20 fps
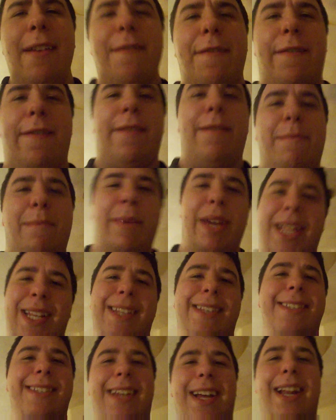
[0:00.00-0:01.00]
of me
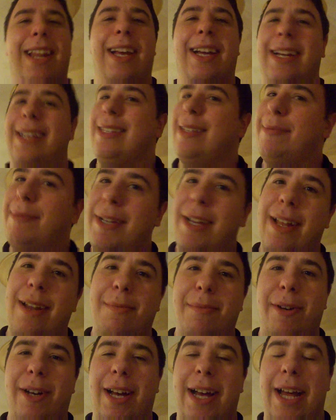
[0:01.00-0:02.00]
deciding, because I'm kind
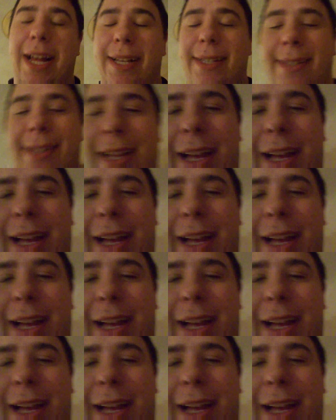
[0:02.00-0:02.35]
of biased,